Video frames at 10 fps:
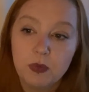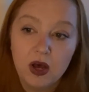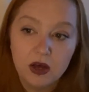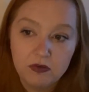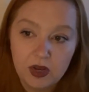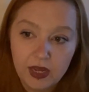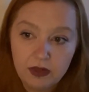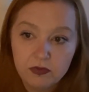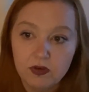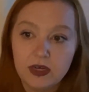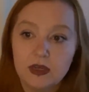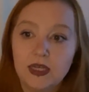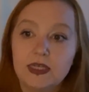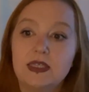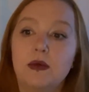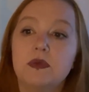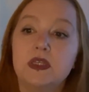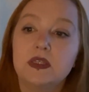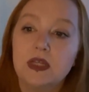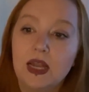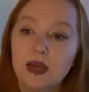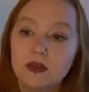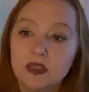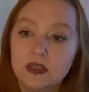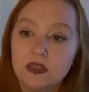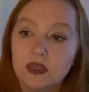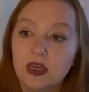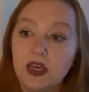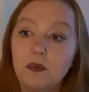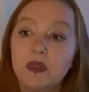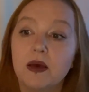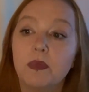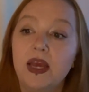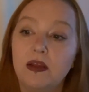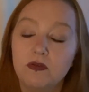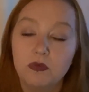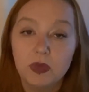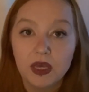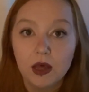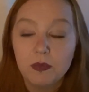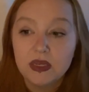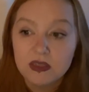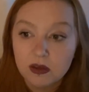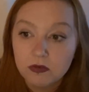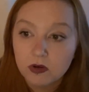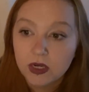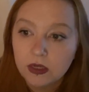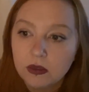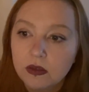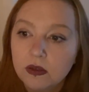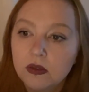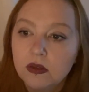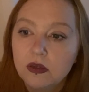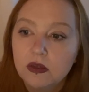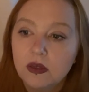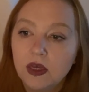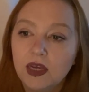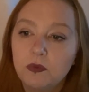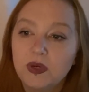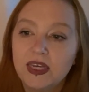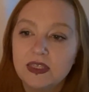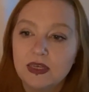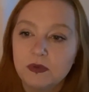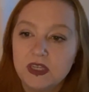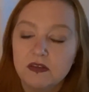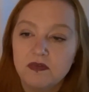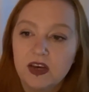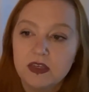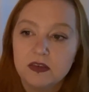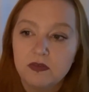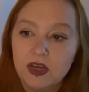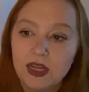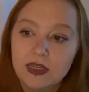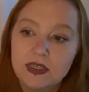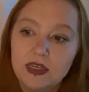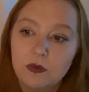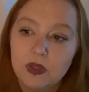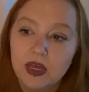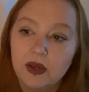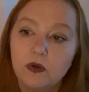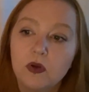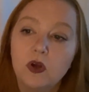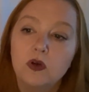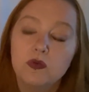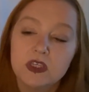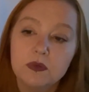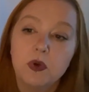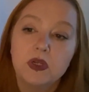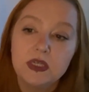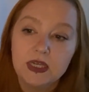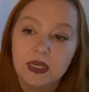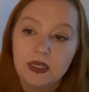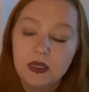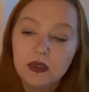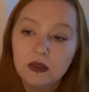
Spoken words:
part of life, radical acceptance allows us to keep that pain from becoming suffering. And by accepting the facts of reality without responding